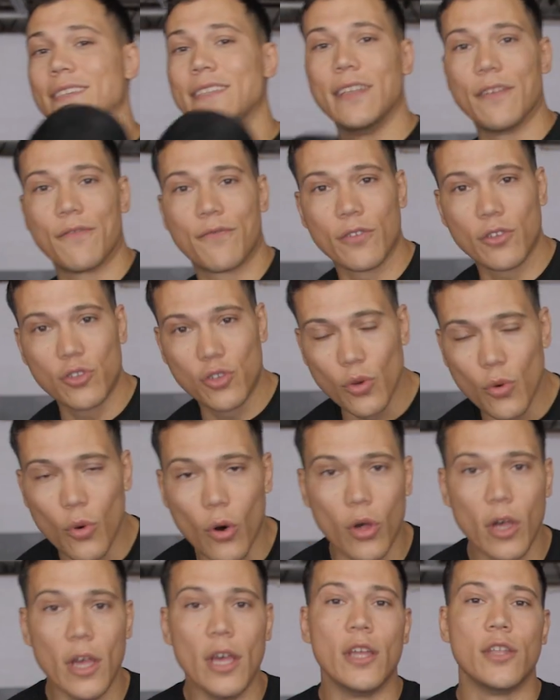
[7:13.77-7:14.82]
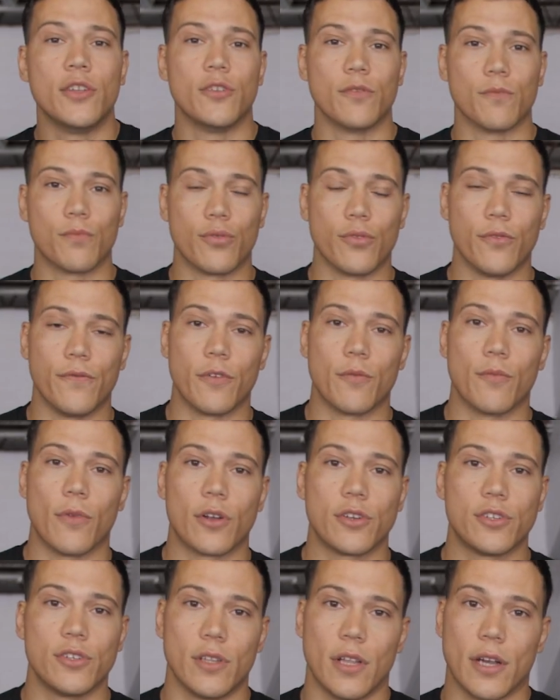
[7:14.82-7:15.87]
a different tool to improve your
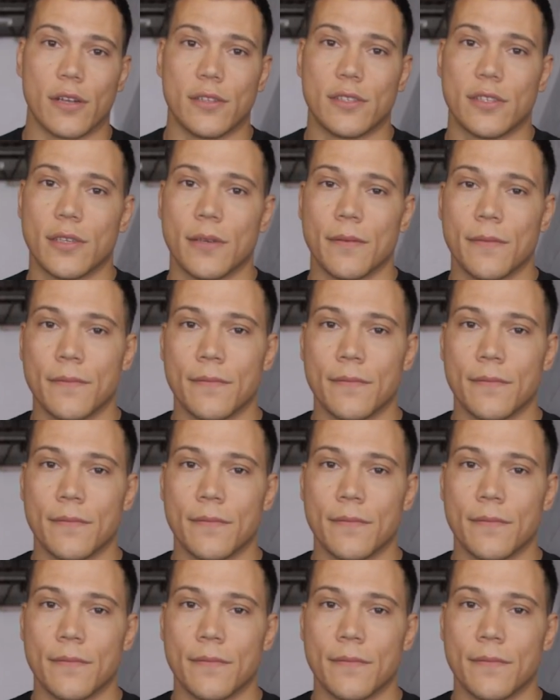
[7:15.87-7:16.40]
martial arts.